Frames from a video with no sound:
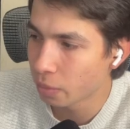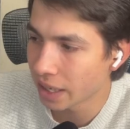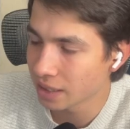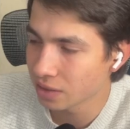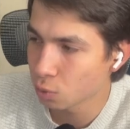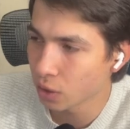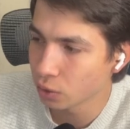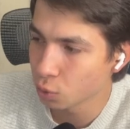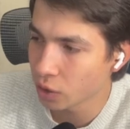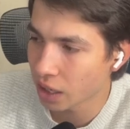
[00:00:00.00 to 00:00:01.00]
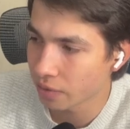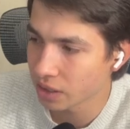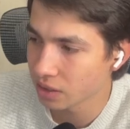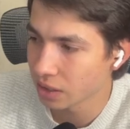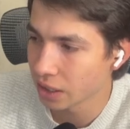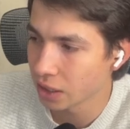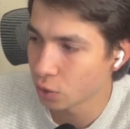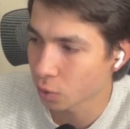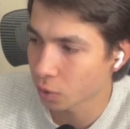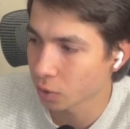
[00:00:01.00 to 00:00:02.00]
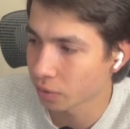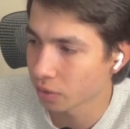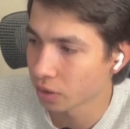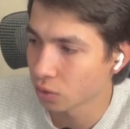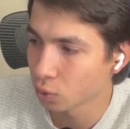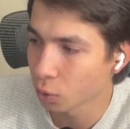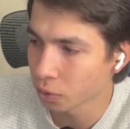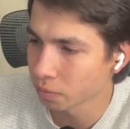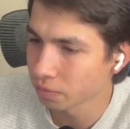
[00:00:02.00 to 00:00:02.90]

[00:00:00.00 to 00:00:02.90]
buy this one. Do you have it in your store?